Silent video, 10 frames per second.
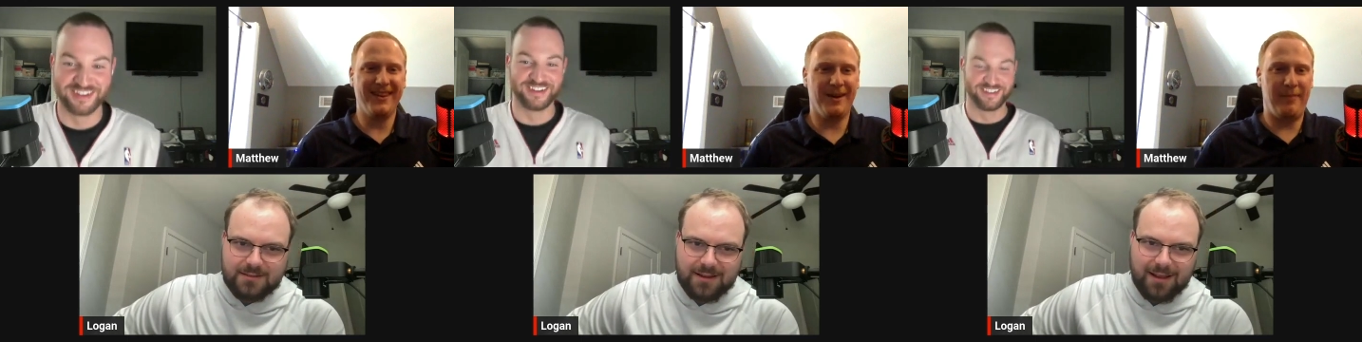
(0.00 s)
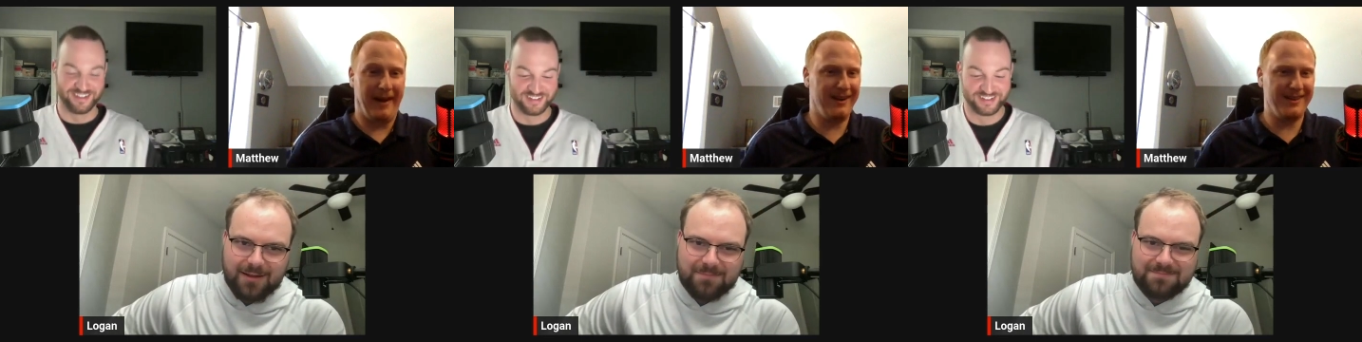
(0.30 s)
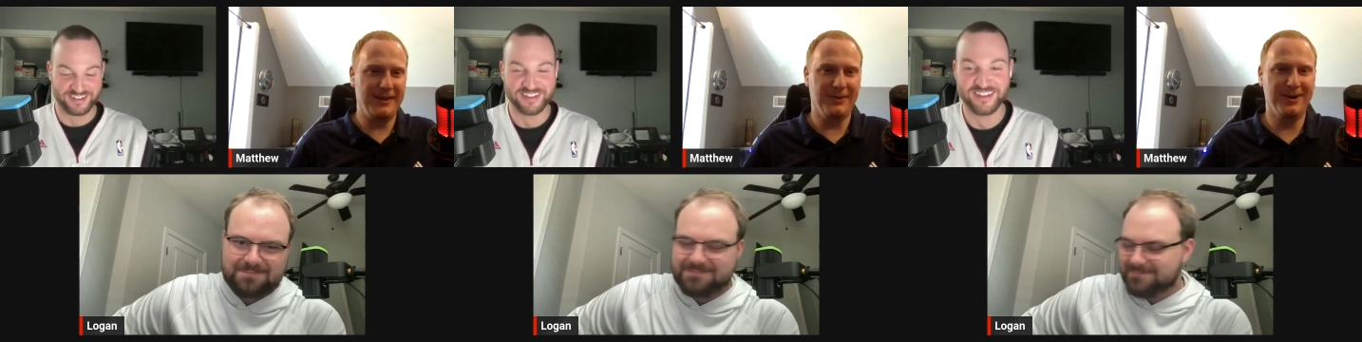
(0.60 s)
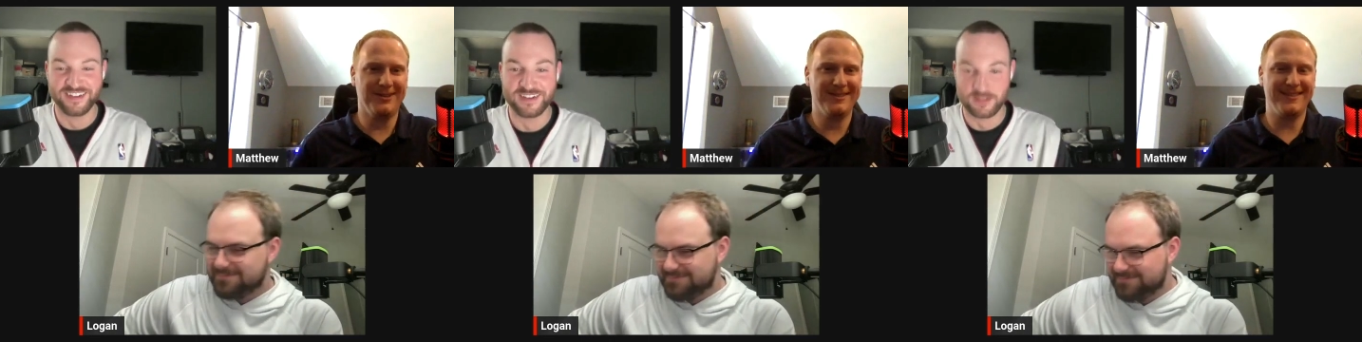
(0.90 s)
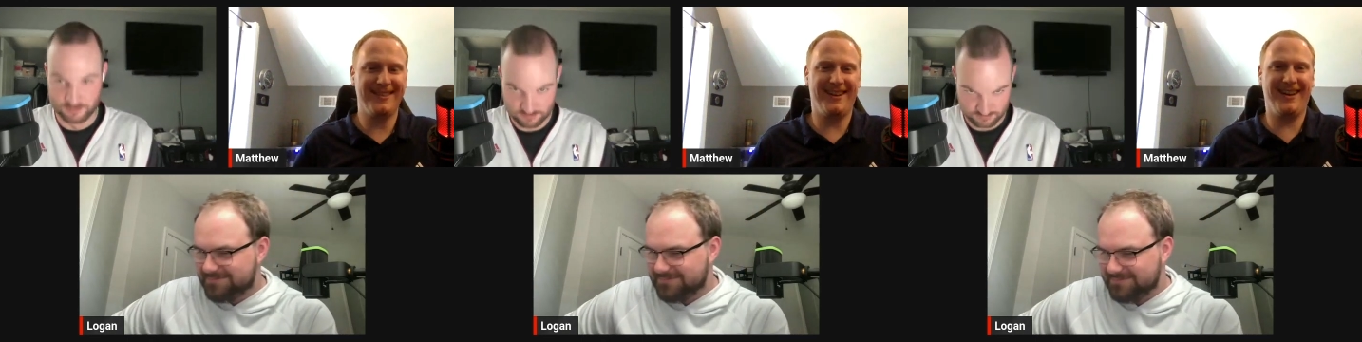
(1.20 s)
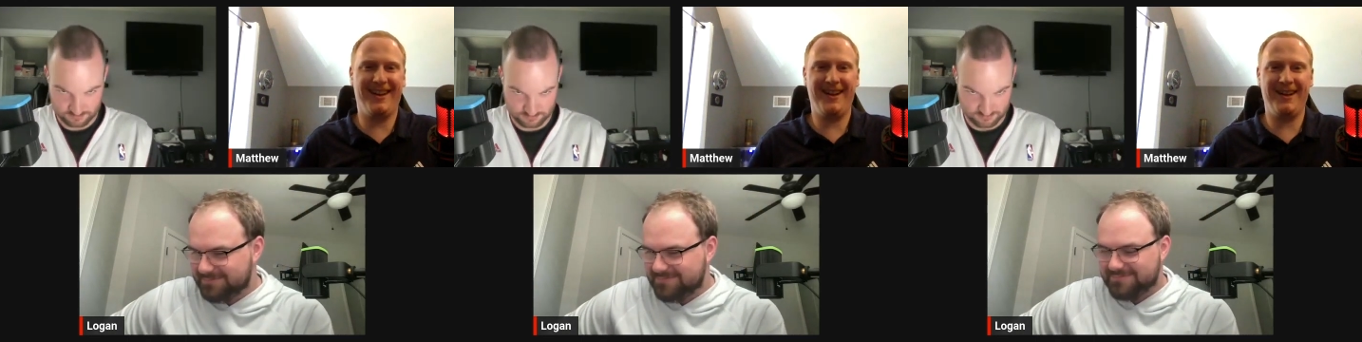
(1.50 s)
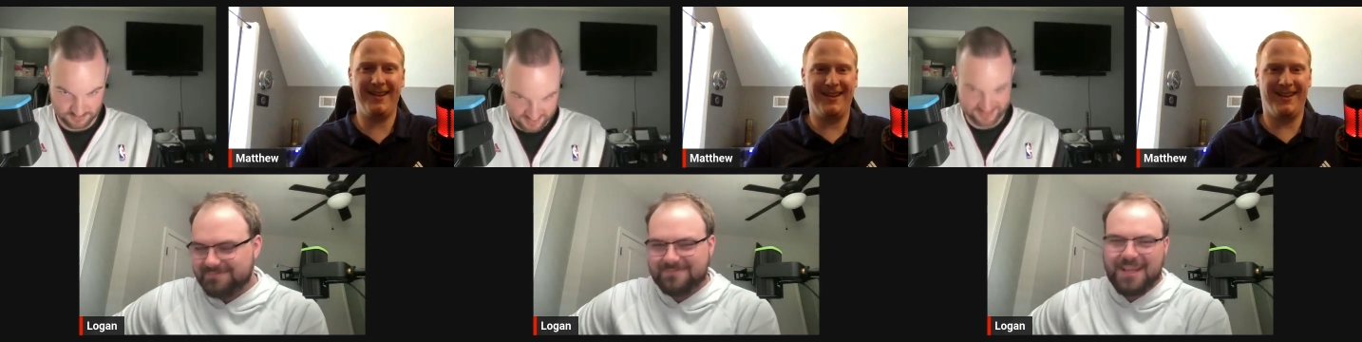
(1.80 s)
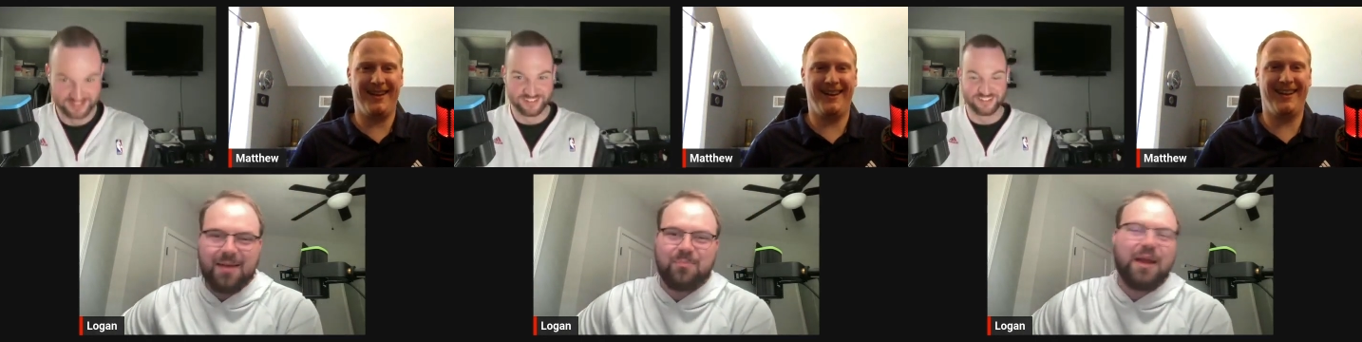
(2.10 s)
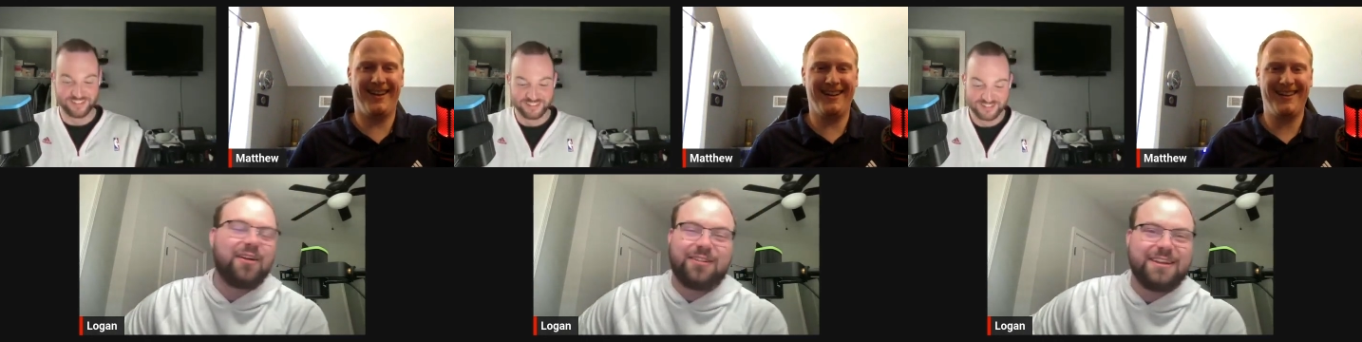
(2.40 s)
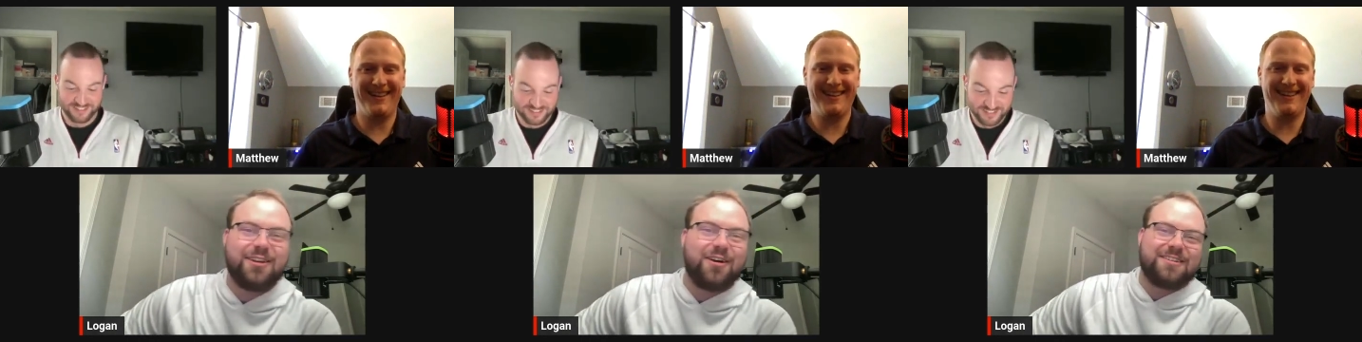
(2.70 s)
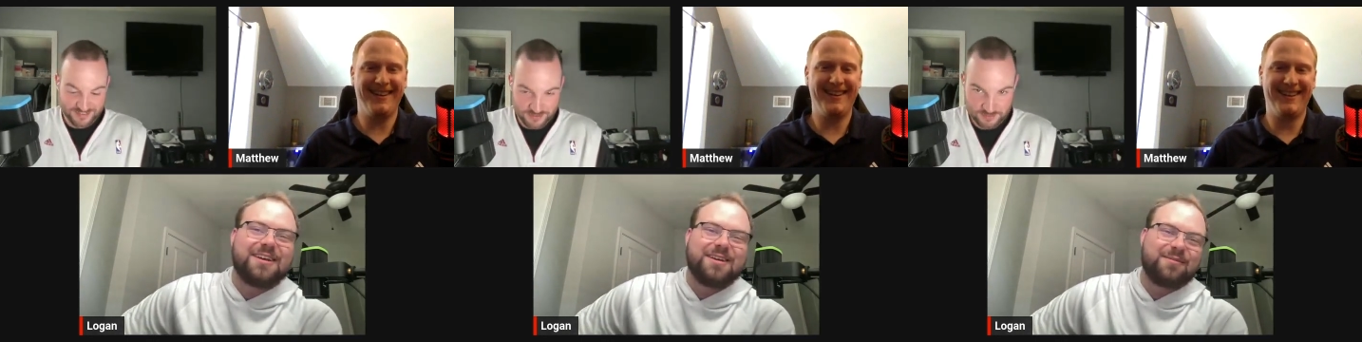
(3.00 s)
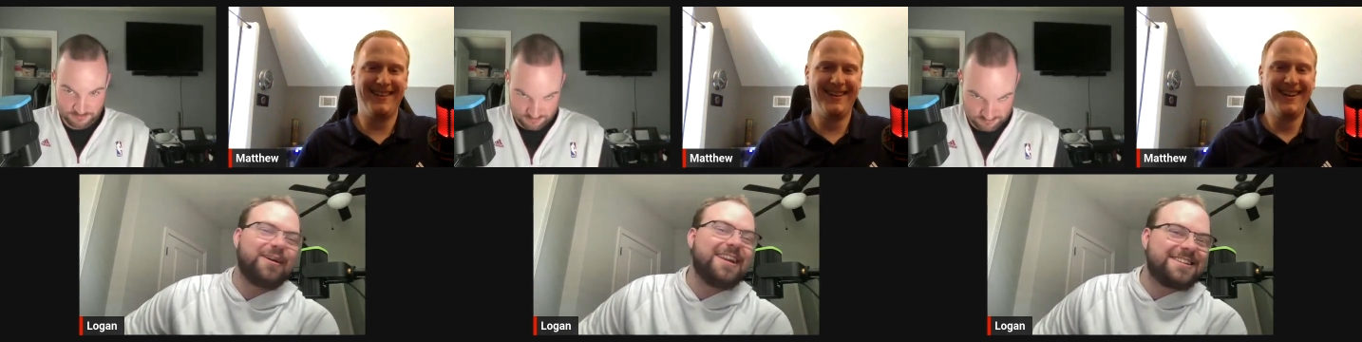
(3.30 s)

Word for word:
Speaker 1: Apparently, you won't.
Speaker 2: Yeah, apparently no. Miranda